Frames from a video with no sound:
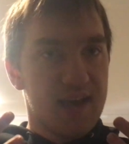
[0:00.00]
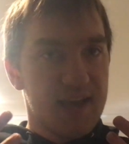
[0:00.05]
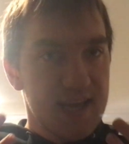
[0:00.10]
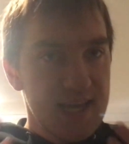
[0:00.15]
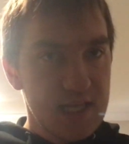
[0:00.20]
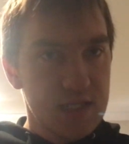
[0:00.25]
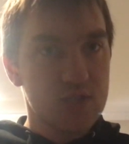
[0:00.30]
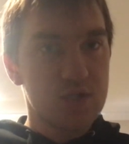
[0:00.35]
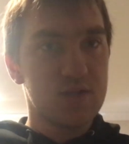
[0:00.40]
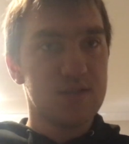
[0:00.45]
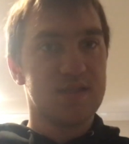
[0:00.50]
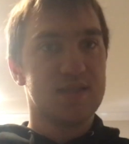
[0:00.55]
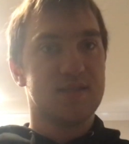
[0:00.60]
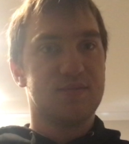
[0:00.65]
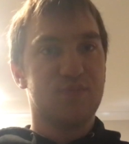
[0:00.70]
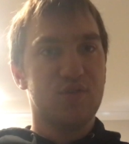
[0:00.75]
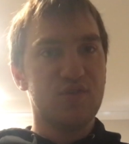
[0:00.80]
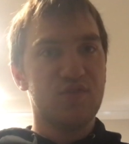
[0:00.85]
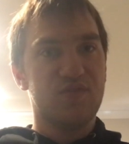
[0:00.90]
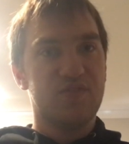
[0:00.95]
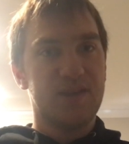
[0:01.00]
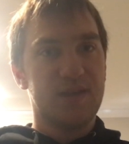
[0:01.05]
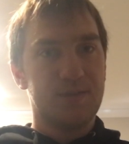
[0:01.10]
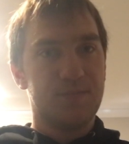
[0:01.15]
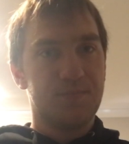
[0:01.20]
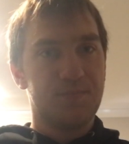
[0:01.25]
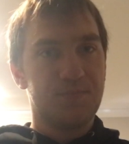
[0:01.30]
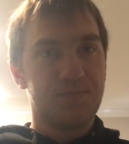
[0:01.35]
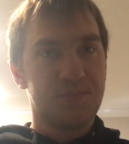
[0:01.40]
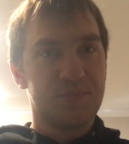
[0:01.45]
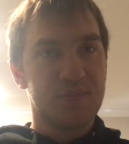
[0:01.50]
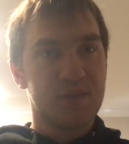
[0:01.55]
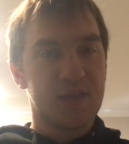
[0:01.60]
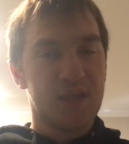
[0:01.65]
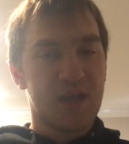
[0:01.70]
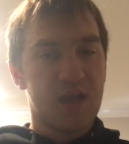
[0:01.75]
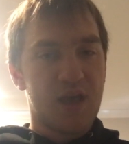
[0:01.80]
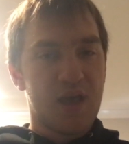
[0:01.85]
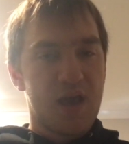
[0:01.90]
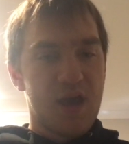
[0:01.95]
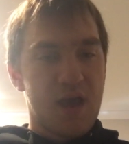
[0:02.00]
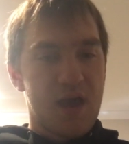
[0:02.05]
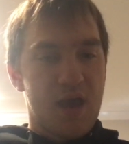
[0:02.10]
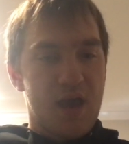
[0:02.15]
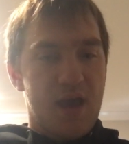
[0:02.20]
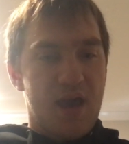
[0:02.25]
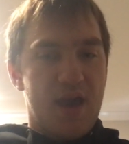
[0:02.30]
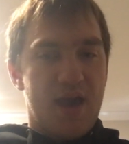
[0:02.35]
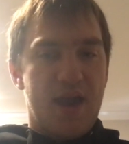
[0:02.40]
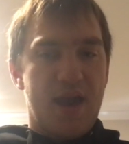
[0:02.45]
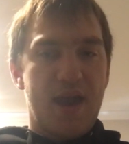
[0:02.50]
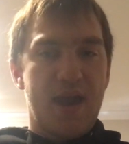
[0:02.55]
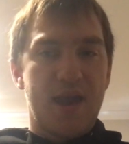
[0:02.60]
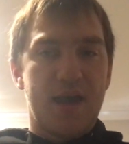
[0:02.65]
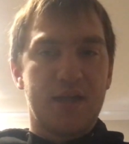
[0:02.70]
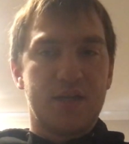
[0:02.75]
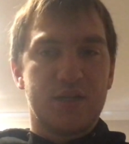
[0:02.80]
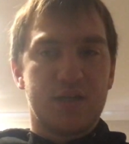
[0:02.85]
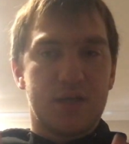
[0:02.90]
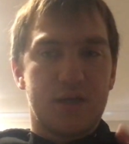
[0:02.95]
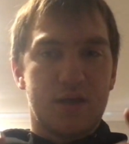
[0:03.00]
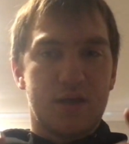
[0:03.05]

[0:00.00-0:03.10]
into this movie. And,